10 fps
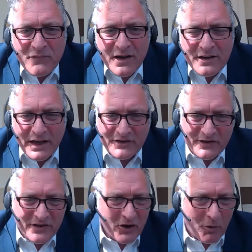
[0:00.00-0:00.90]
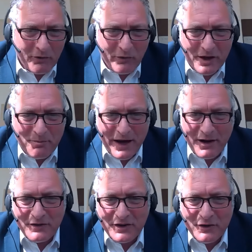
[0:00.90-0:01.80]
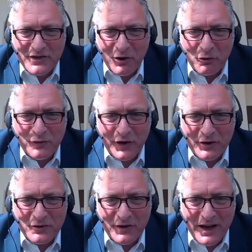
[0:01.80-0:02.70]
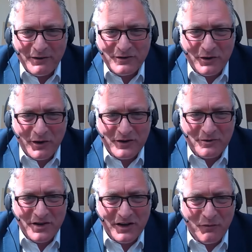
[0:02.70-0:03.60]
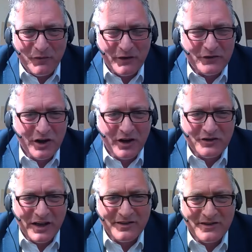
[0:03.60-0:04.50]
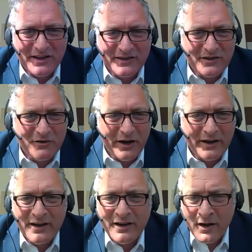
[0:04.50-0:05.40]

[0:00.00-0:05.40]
just a comment really about using old furniture and household items that come free of charge. Alison says it's great.